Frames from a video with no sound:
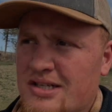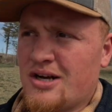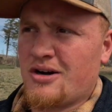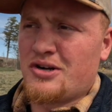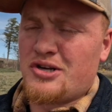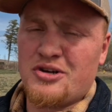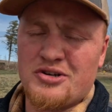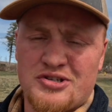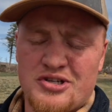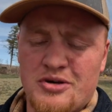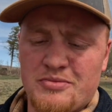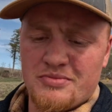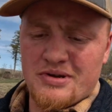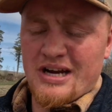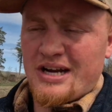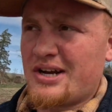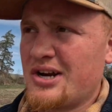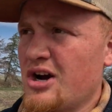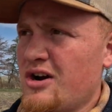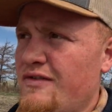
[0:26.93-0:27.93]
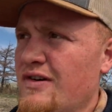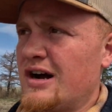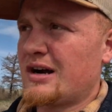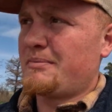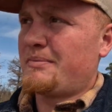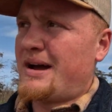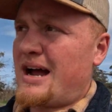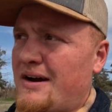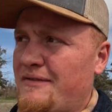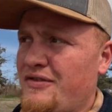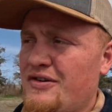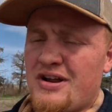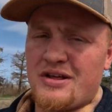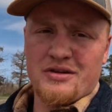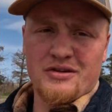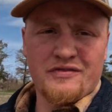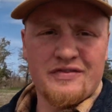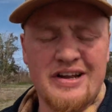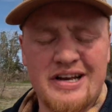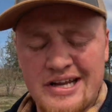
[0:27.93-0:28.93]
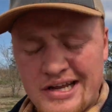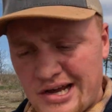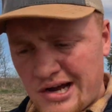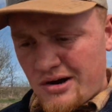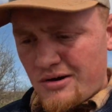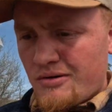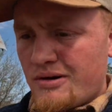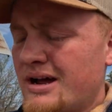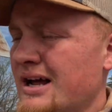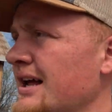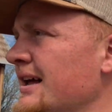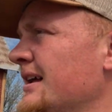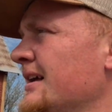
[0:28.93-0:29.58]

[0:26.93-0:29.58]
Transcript: it going, YouTube? Nick Novak back for another video.